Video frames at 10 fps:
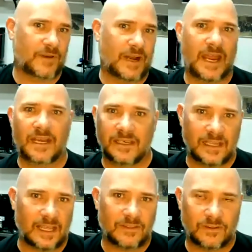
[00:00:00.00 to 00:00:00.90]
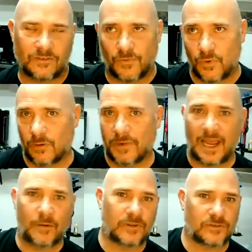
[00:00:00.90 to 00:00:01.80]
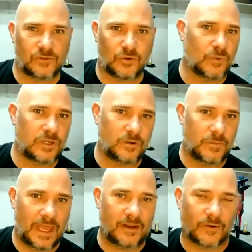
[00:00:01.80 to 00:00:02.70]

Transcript: and I didn't get this form, and I wasn't sure what you meant,